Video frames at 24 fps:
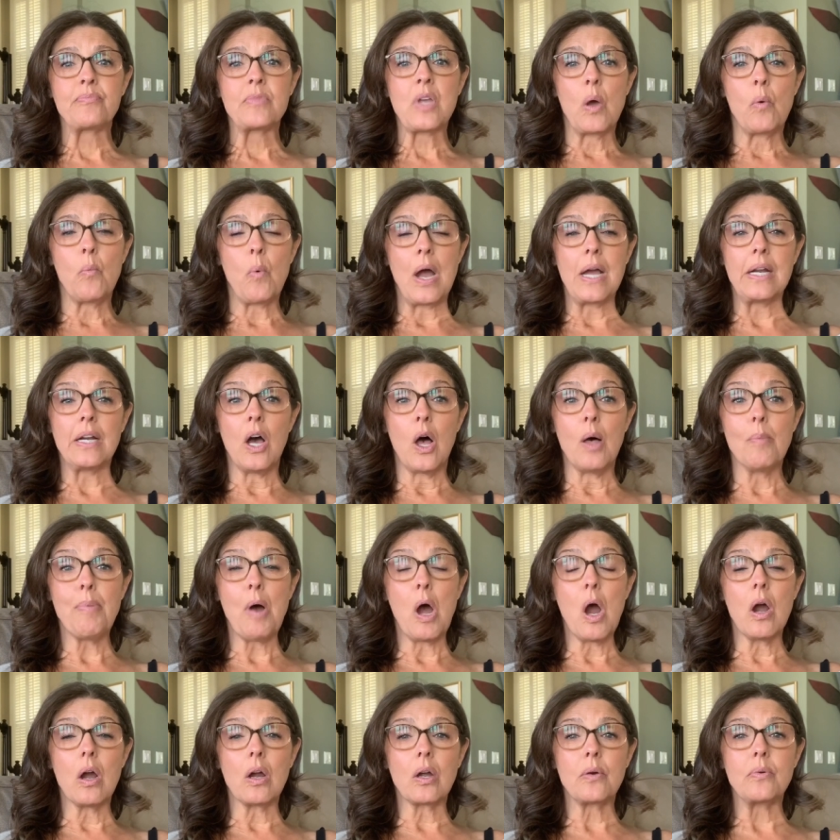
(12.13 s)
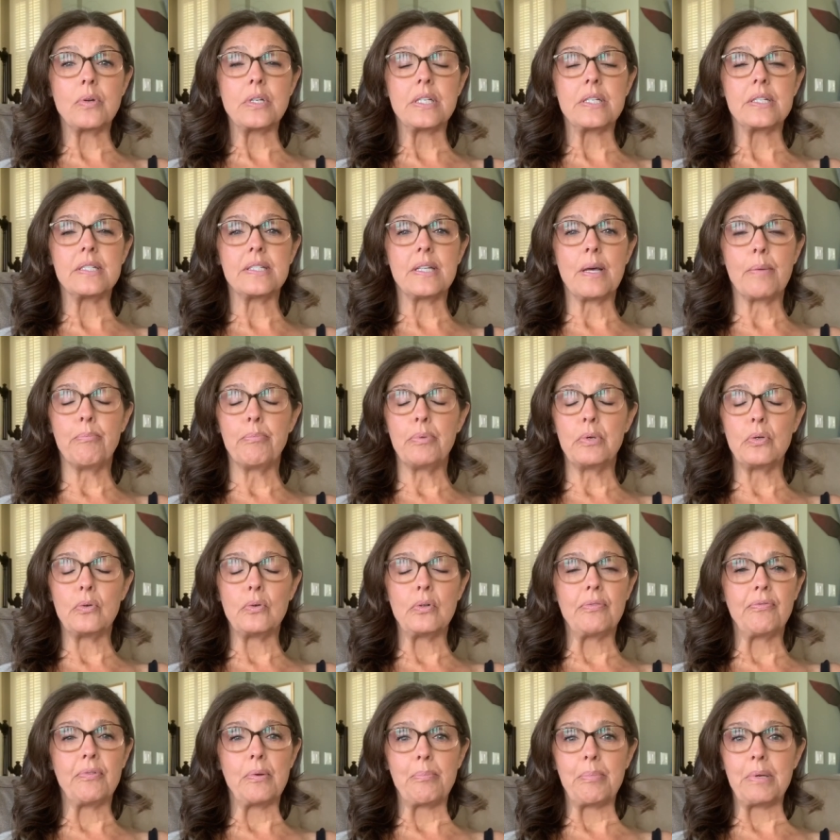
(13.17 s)
Whitehall Park, which is a
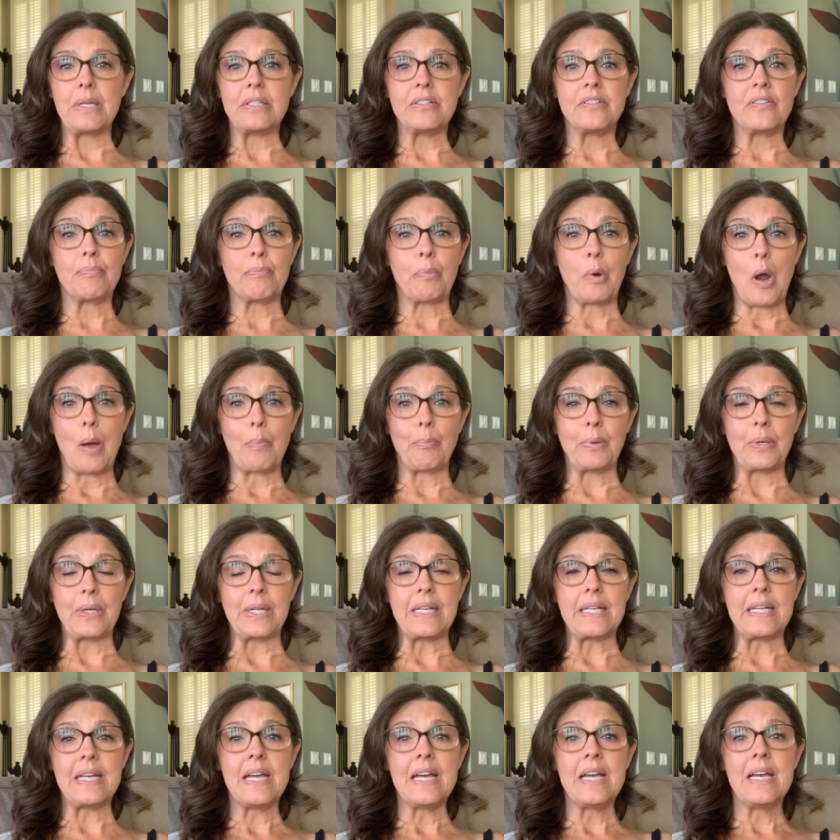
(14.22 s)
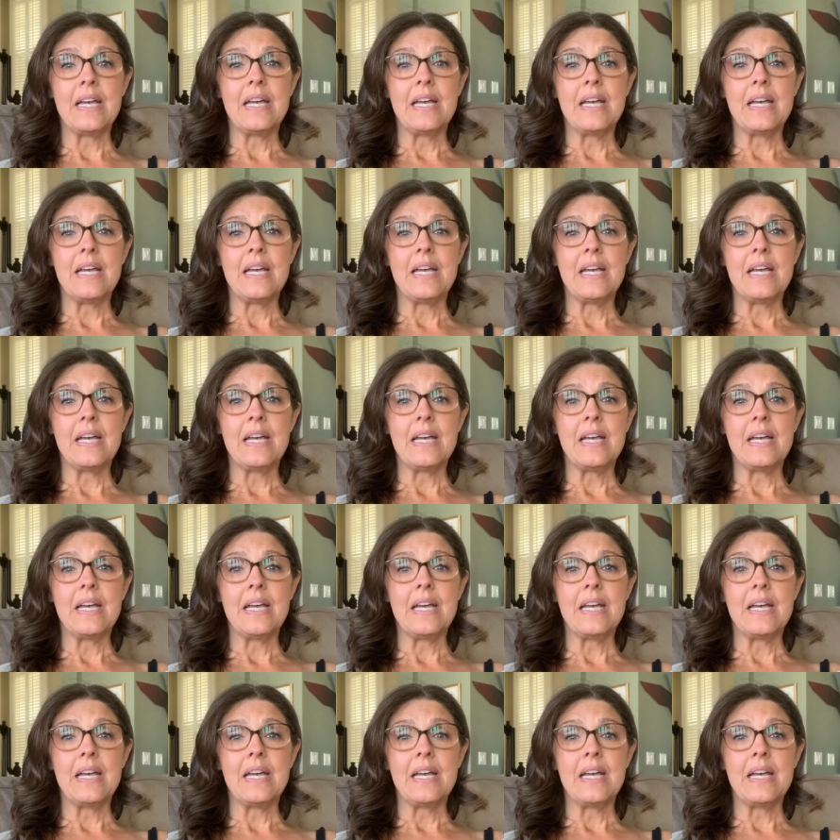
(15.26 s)
beautiful piece of property